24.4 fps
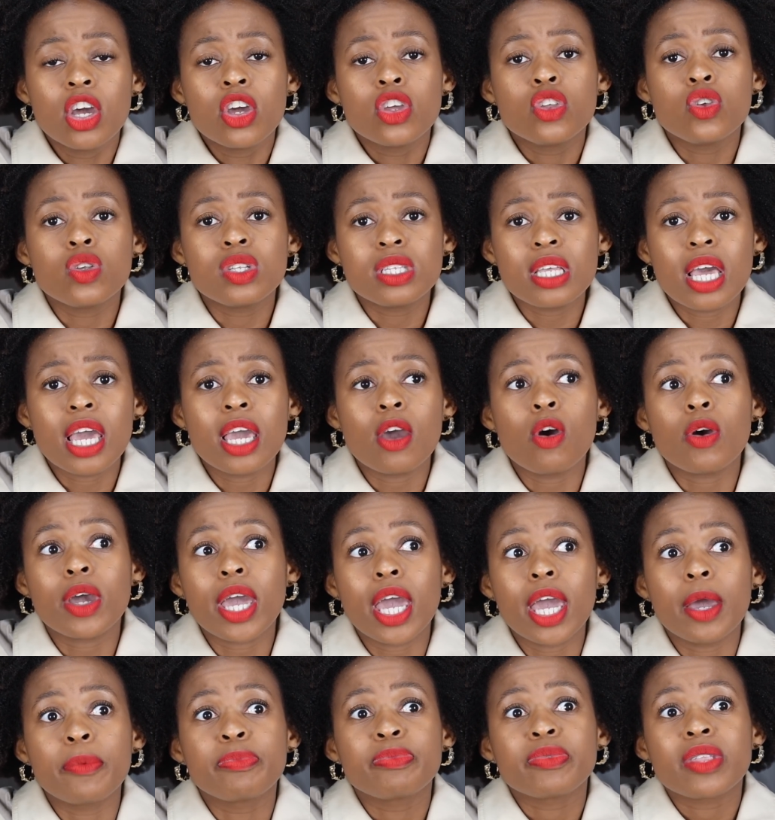You say,
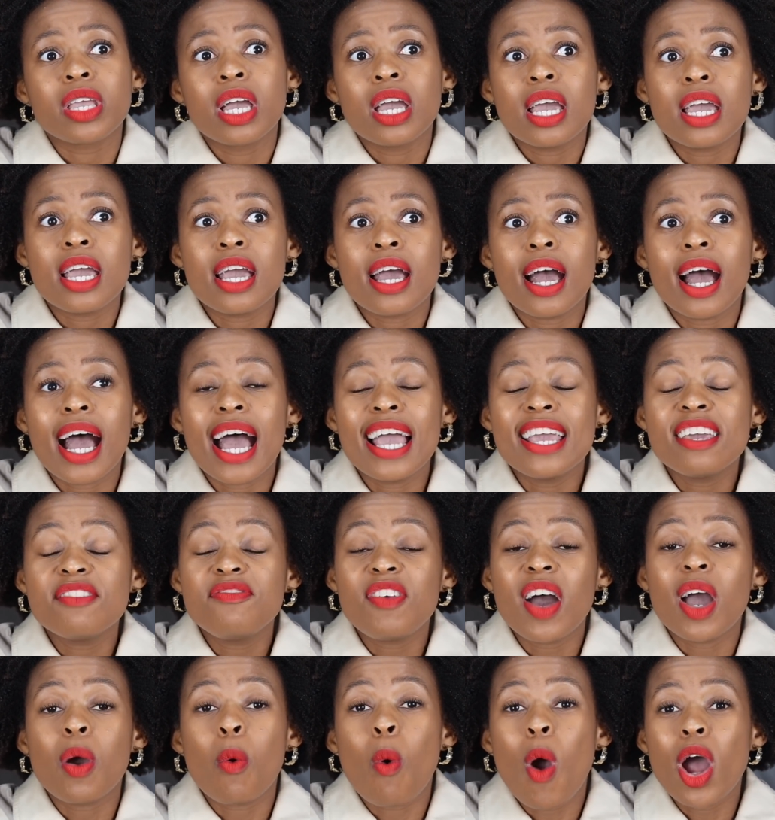okay, if
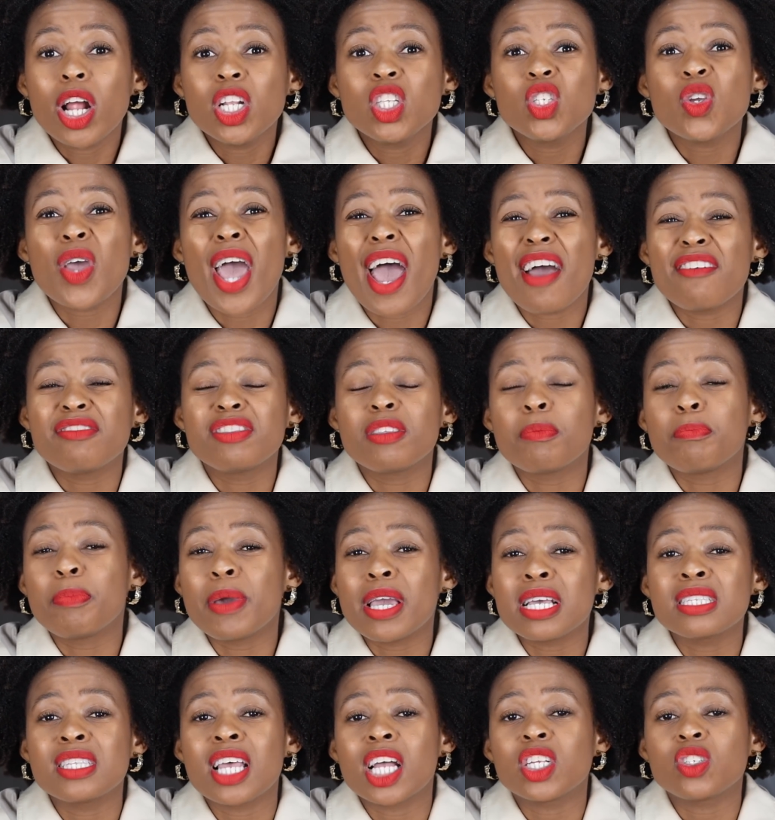I want to have the
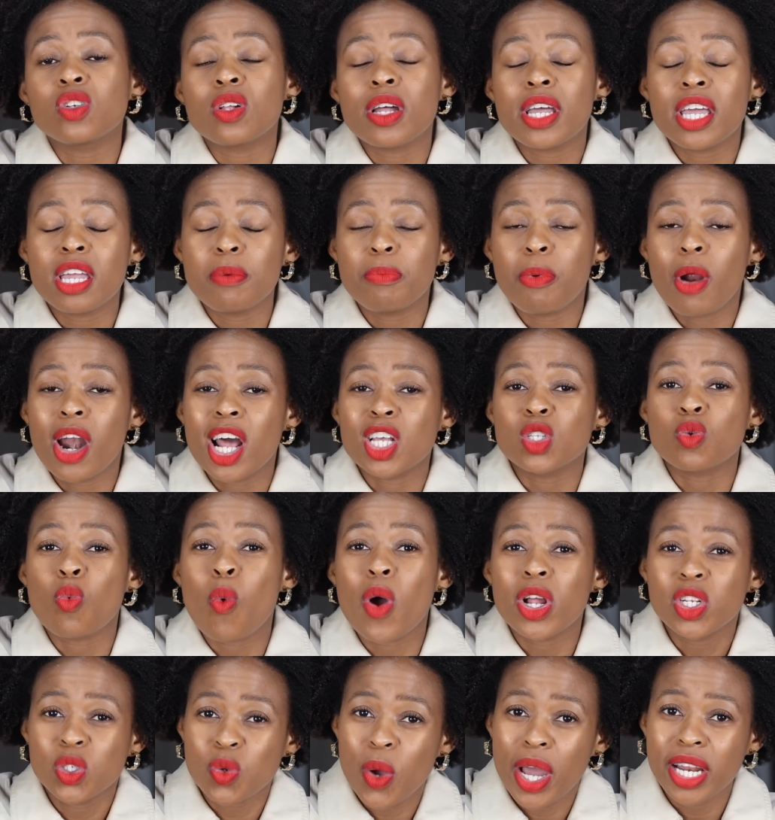best natural hair products,
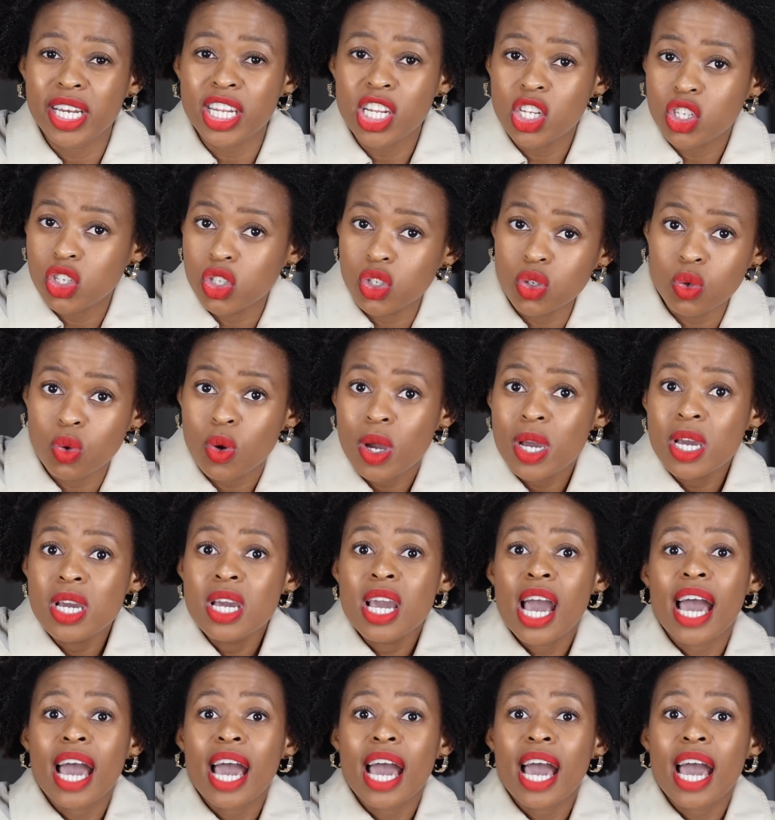what do I need to do?